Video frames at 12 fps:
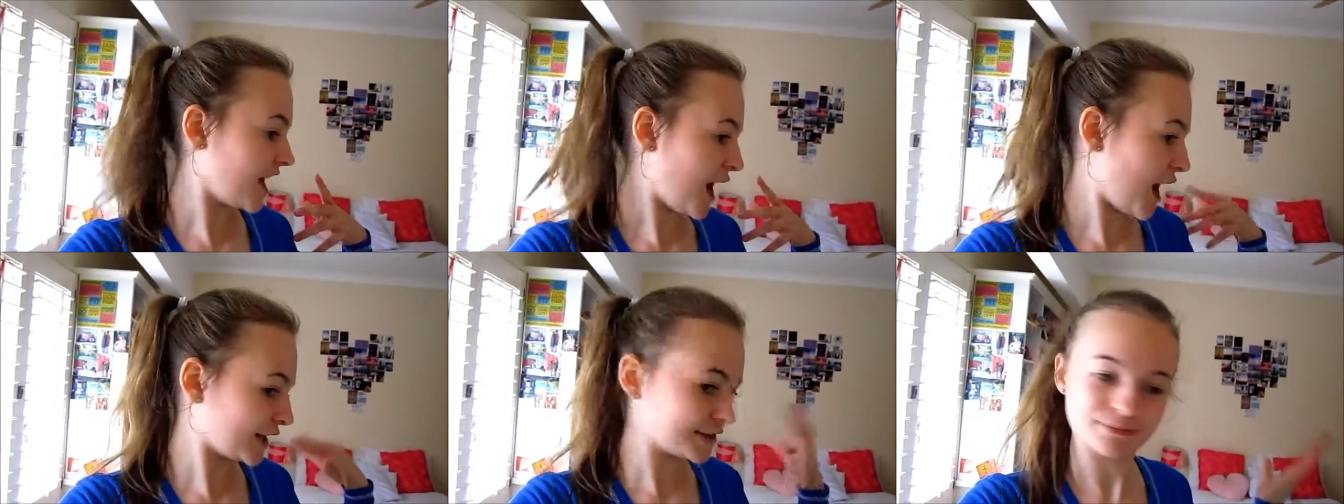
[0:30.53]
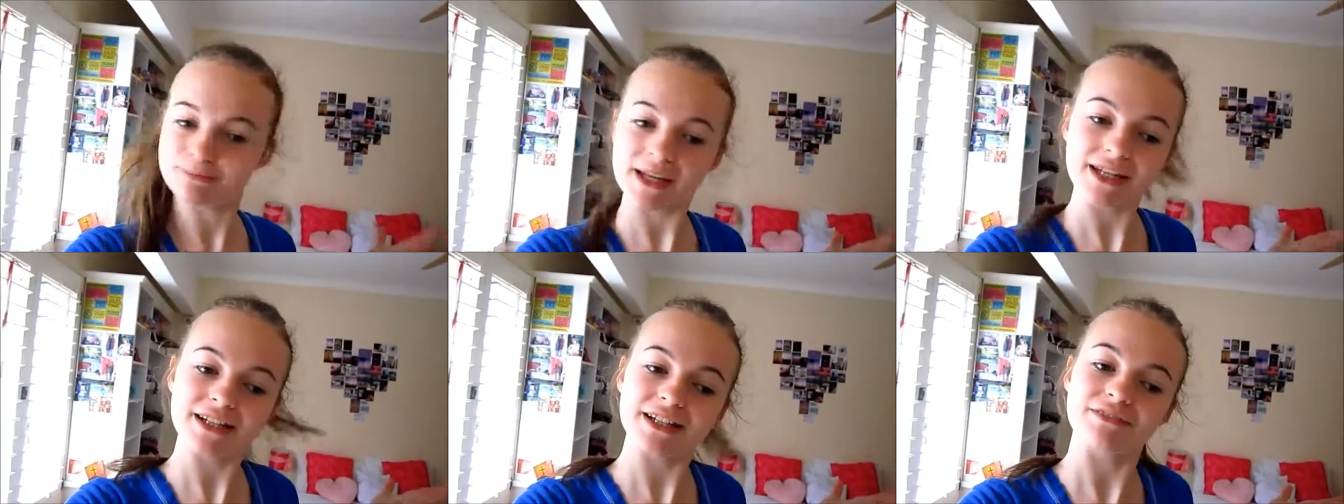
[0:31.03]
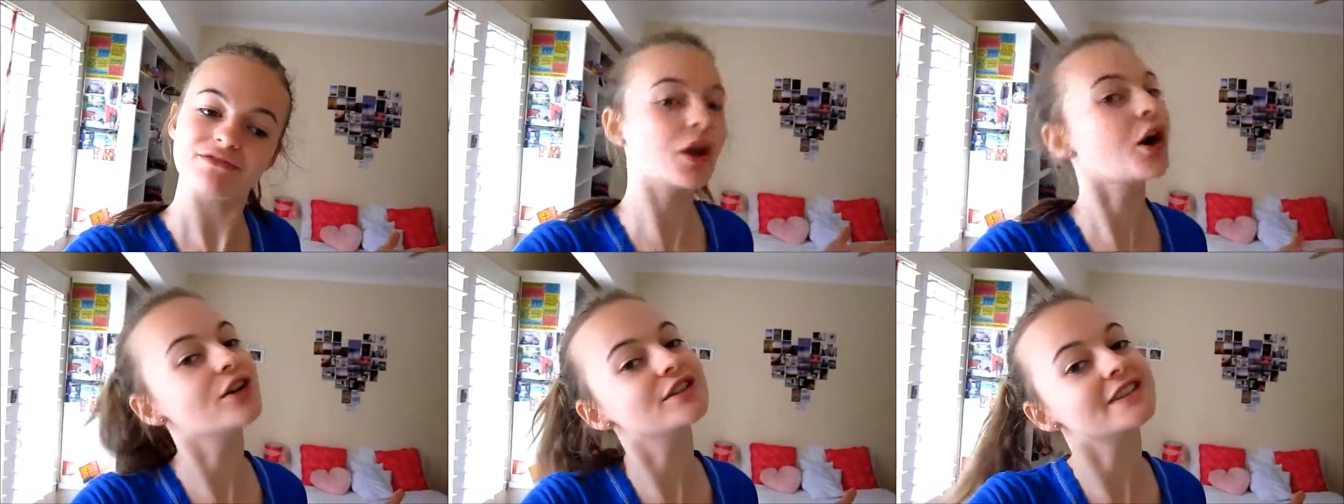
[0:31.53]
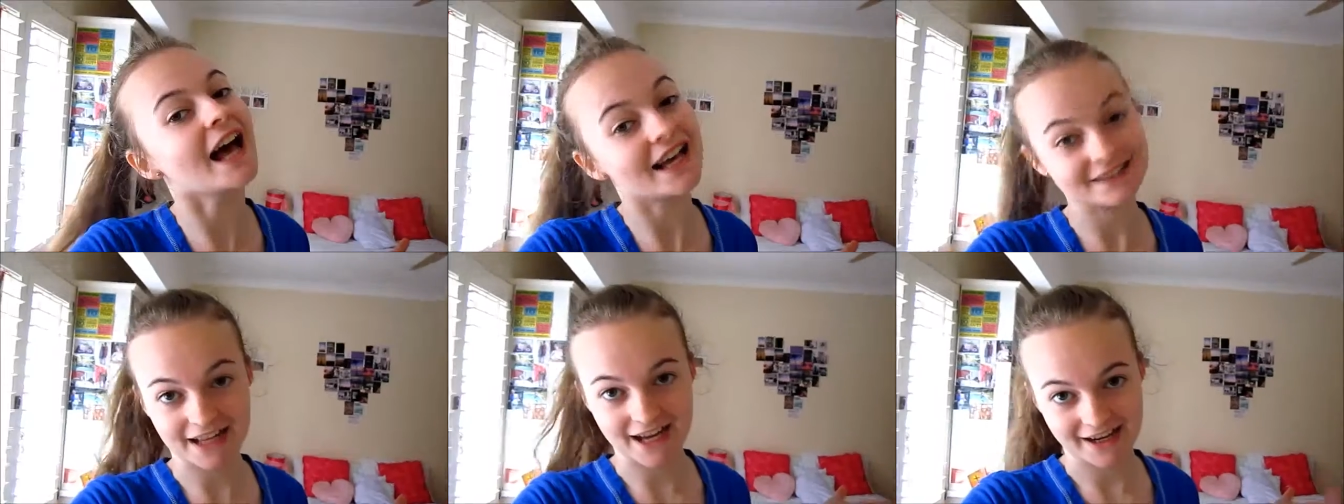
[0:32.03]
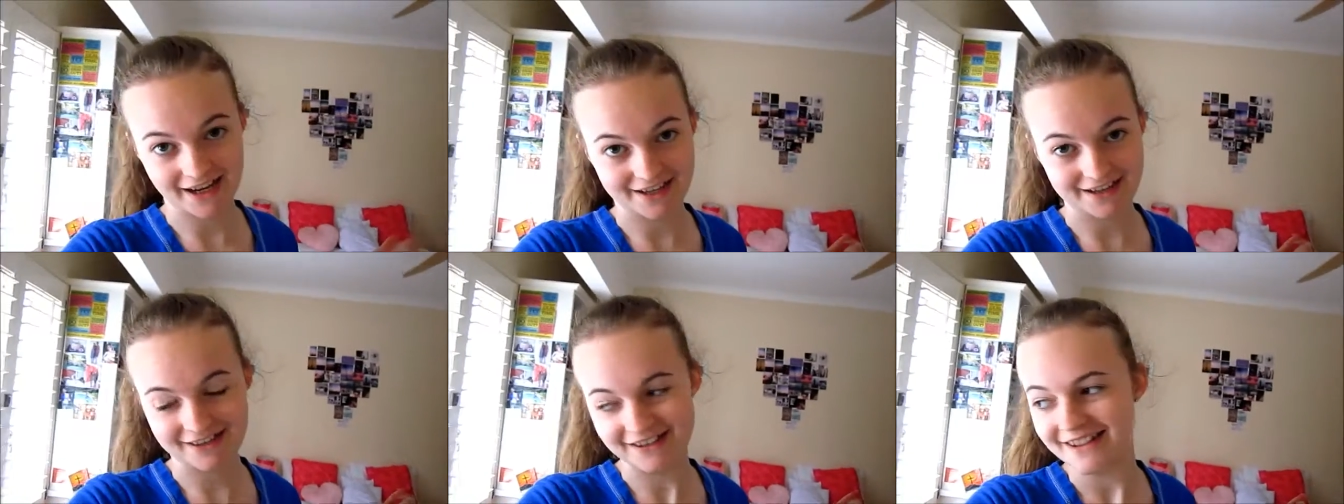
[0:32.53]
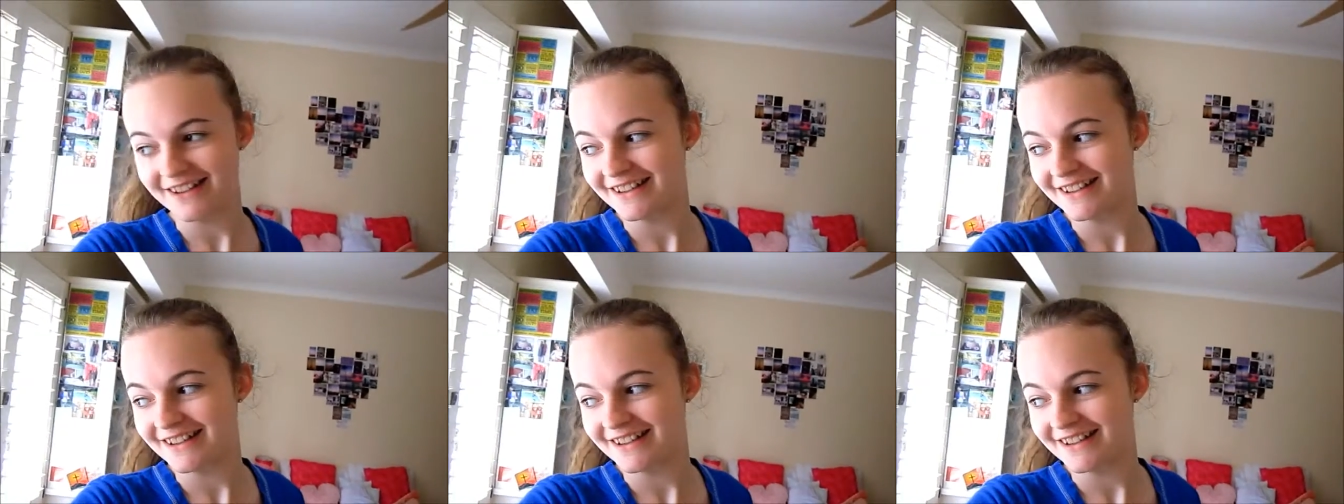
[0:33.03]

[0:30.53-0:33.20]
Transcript: as many vlogs as I can